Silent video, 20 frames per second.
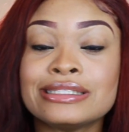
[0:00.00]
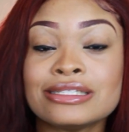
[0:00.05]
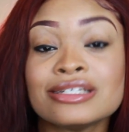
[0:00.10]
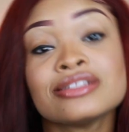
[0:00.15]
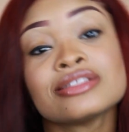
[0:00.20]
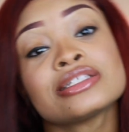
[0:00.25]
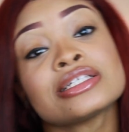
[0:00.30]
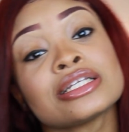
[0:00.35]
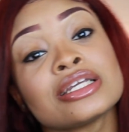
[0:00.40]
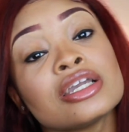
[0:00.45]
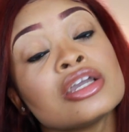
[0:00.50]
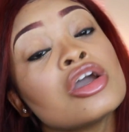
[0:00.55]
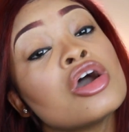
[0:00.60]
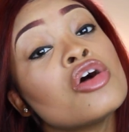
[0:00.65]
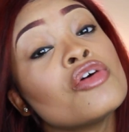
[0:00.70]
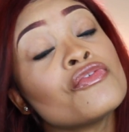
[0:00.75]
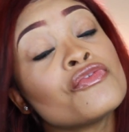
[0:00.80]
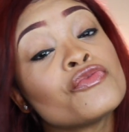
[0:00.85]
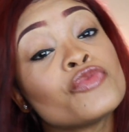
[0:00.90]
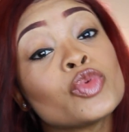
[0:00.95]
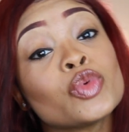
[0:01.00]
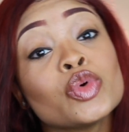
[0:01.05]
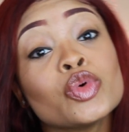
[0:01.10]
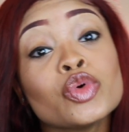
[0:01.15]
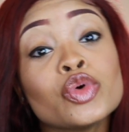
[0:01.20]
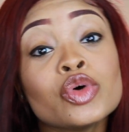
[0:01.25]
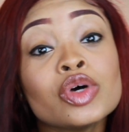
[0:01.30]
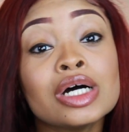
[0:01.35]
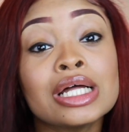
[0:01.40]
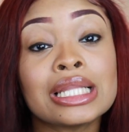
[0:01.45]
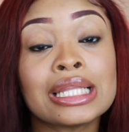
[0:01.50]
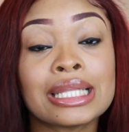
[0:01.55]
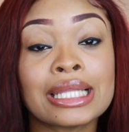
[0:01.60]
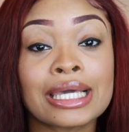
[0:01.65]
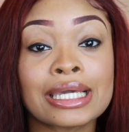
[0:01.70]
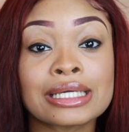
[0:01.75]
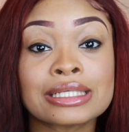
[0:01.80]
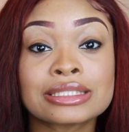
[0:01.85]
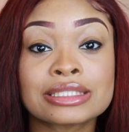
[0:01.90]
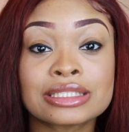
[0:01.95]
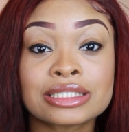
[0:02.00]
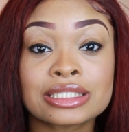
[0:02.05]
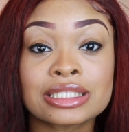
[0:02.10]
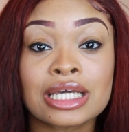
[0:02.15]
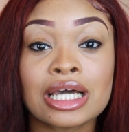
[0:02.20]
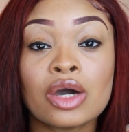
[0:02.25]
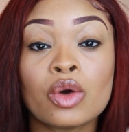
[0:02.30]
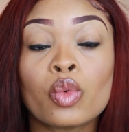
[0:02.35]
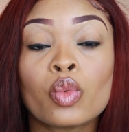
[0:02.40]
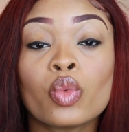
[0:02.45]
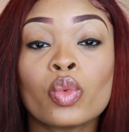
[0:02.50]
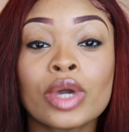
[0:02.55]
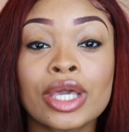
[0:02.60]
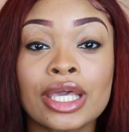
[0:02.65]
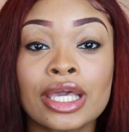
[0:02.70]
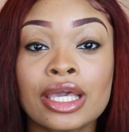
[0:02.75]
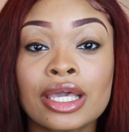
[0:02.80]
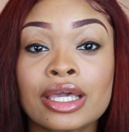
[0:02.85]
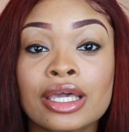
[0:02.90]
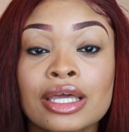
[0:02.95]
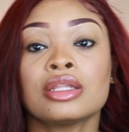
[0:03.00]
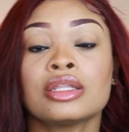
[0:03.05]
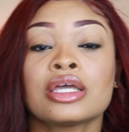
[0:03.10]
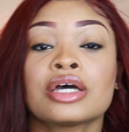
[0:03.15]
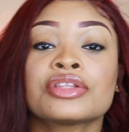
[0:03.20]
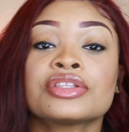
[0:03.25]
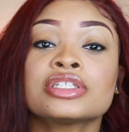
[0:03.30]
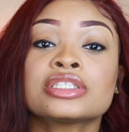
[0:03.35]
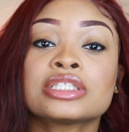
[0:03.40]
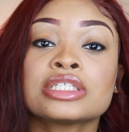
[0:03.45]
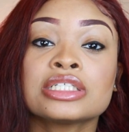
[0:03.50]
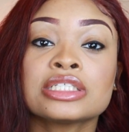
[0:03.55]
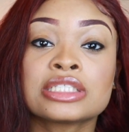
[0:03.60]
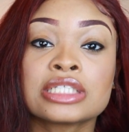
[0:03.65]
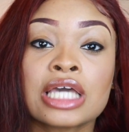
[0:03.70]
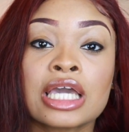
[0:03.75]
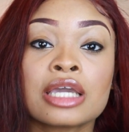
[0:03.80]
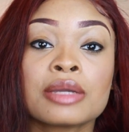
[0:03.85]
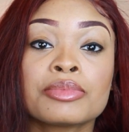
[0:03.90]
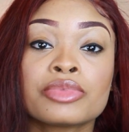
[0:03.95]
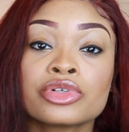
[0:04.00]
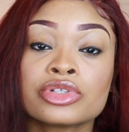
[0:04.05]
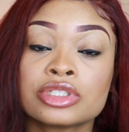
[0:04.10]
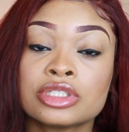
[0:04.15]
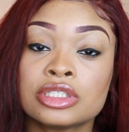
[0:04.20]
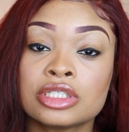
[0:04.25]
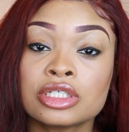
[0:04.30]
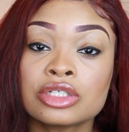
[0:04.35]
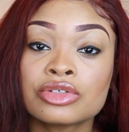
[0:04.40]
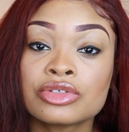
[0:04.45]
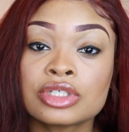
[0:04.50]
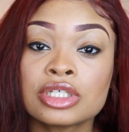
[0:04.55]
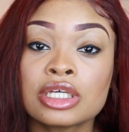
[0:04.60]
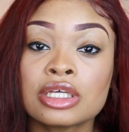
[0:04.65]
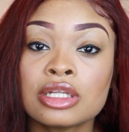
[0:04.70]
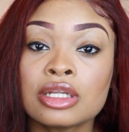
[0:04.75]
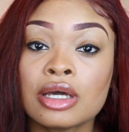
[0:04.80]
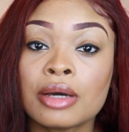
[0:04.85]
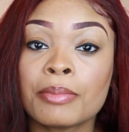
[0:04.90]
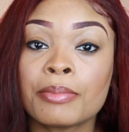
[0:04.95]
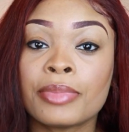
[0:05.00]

density full lace wig now this is a brazilian